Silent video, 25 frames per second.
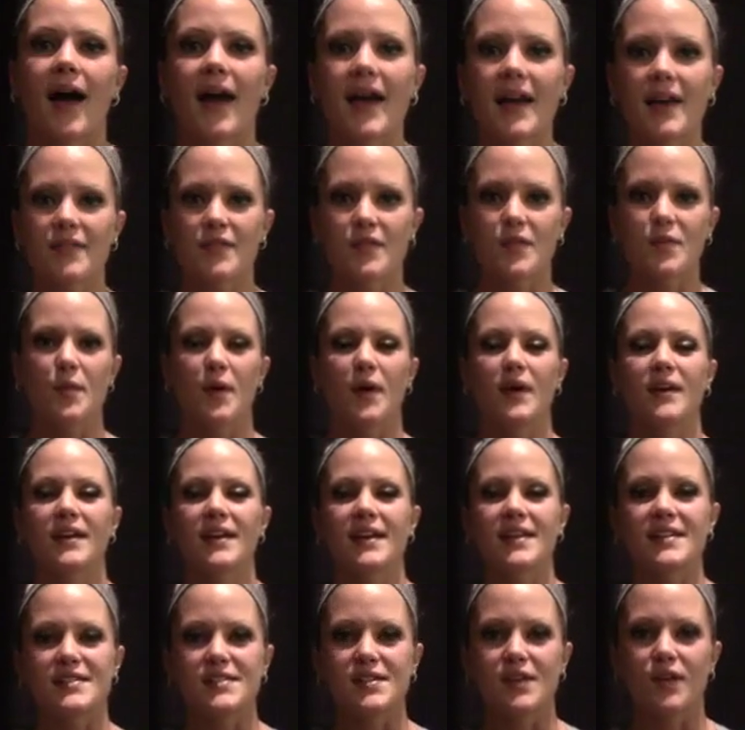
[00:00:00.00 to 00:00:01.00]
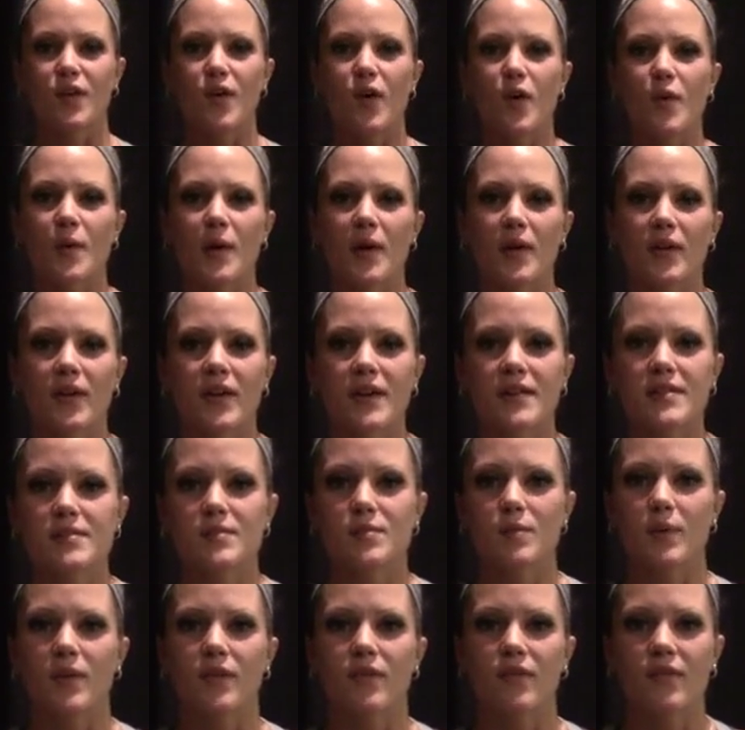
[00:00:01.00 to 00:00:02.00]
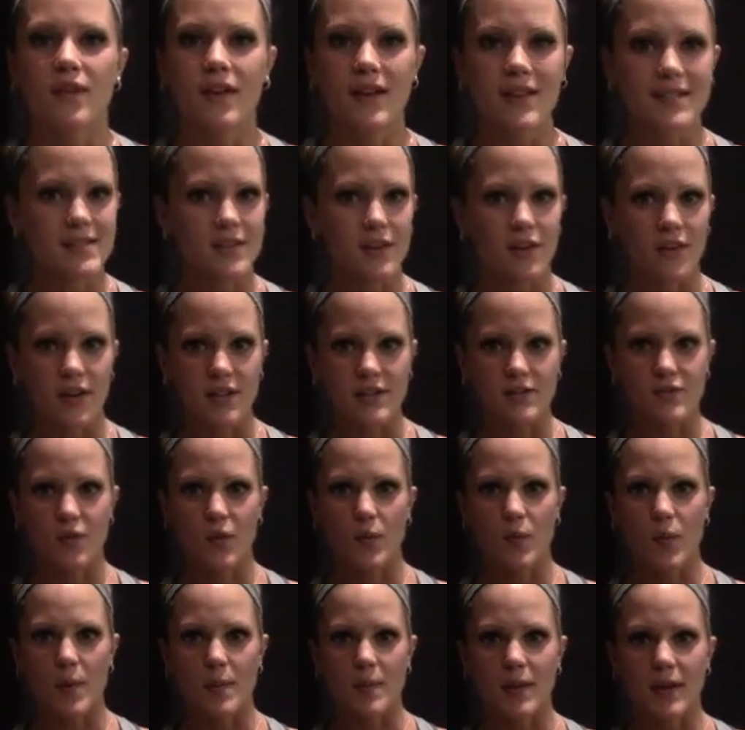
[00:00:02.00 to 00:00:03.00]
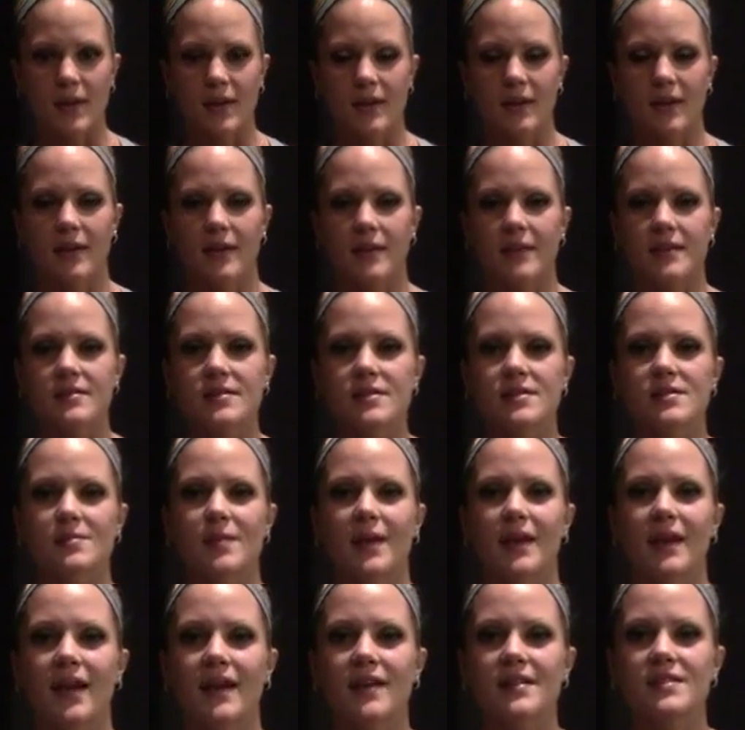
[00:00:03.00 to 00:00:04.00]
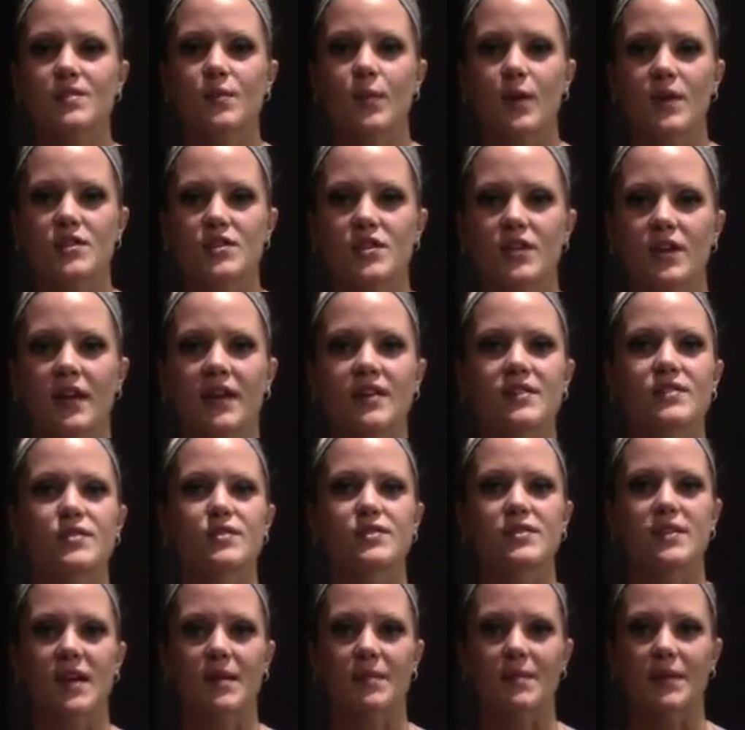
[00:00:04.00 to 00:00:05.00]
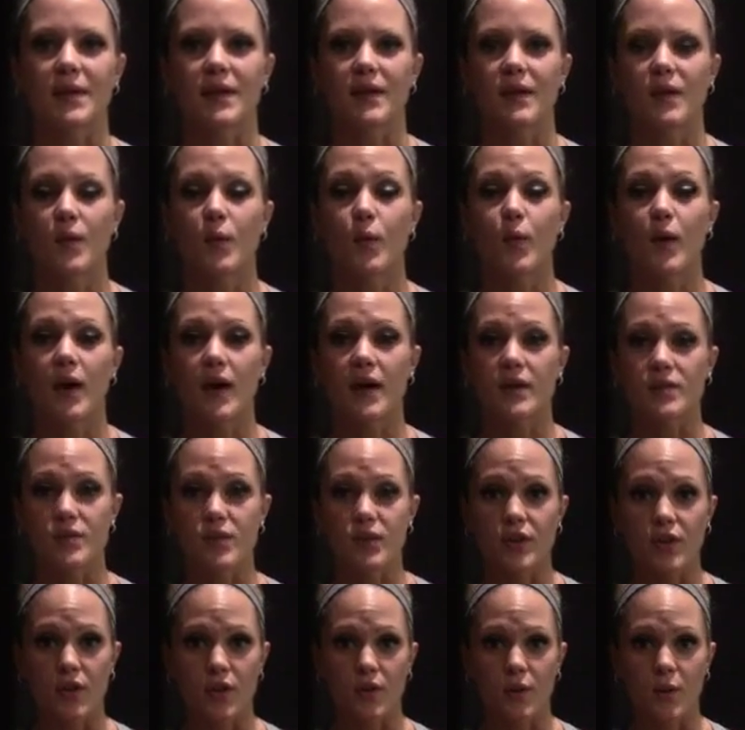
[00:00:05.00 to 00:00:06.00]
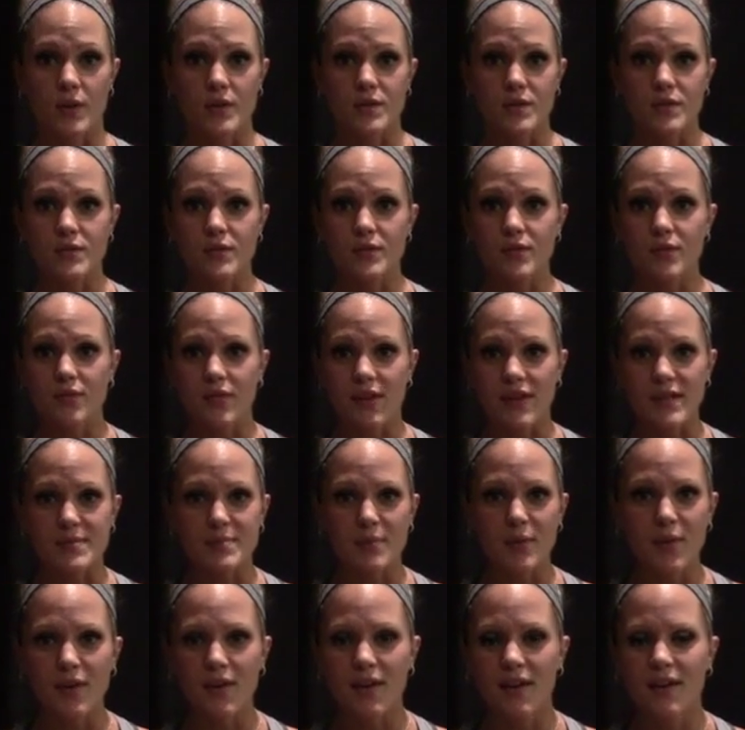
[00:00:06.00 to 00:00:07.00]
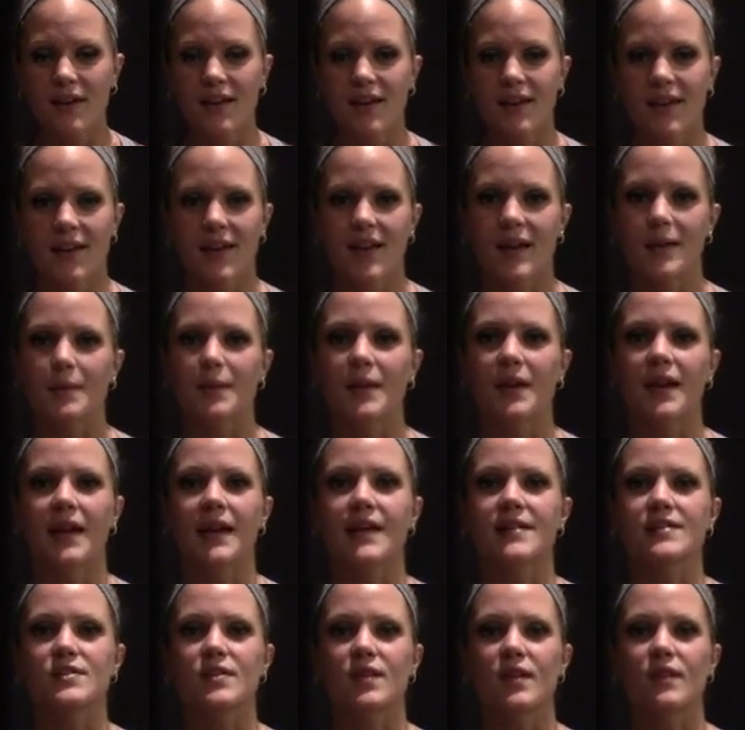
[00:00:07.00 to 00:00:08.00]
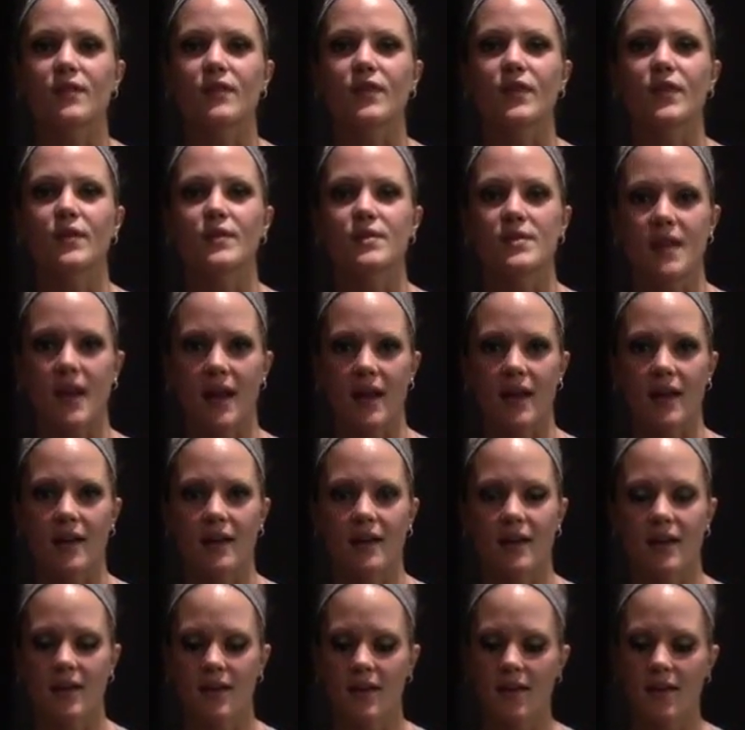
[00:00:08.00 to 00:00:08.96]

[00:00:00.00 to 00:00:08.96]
Hi everyone, it's Nicole Wilkins with FitnessRx for Women, and this is my next question and answer segment where I took your questions from Facebook and I'm going to answer them for you today.